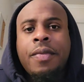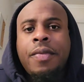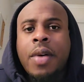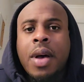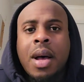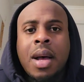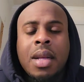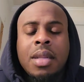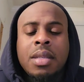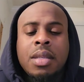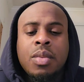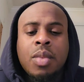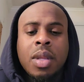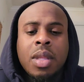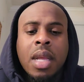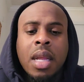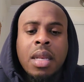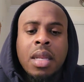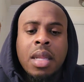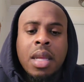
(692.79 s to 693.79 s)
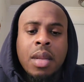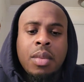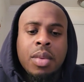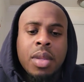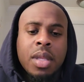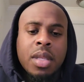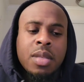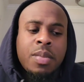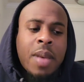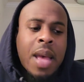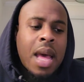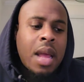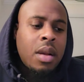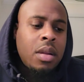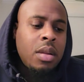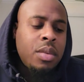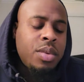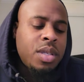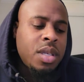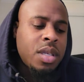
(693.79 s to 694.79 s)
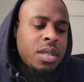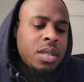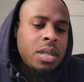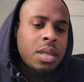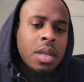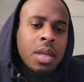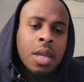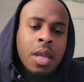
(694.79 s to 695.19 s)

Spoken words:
Fonz, what they did with this battle, it was just